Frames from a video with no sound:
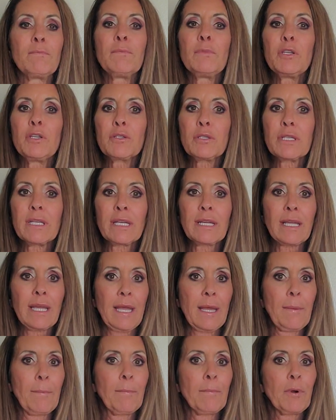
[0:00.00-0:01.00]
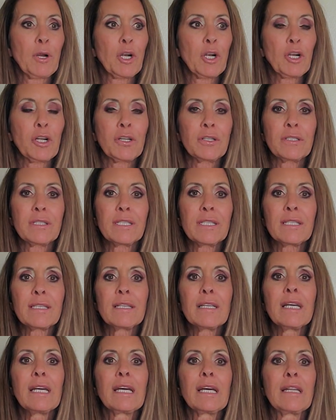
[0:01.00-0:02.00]
music and birds,
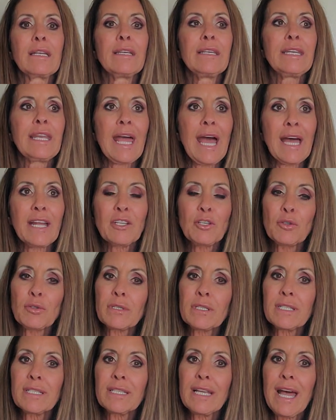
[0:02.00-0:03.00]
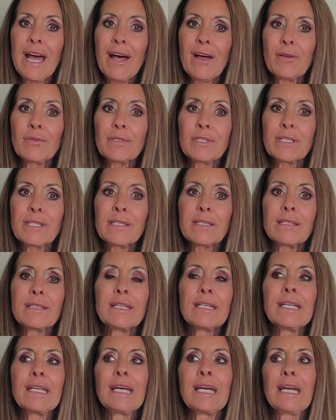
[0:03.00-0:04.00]
natural sounds,
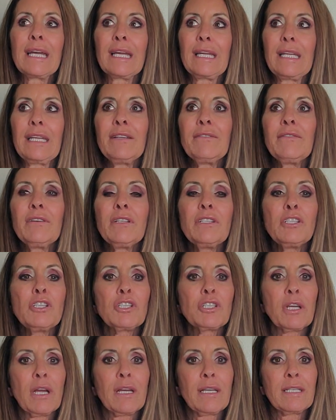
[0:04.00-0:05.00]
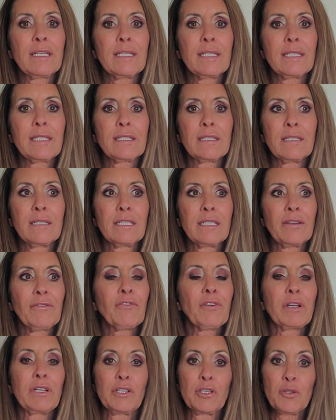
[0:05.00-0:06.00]
even just
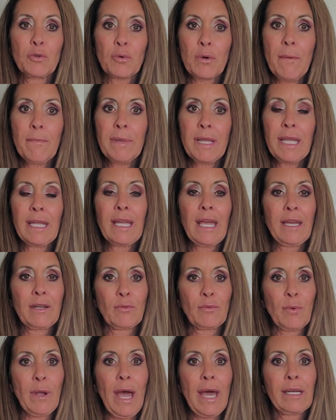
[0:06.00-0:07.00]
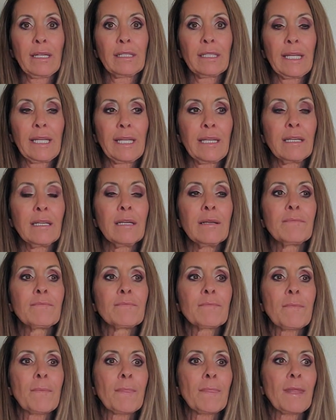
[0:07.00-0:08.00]
different drumming and rattling,
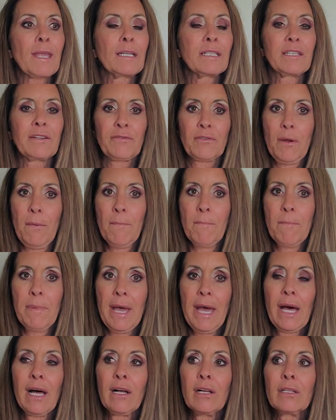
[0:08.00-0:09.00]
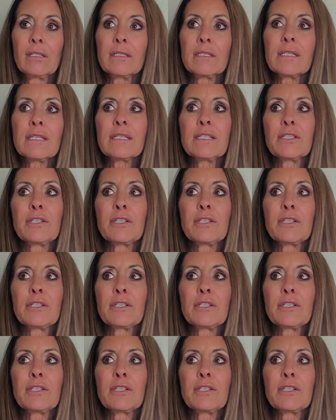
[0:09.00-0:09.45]
different bells.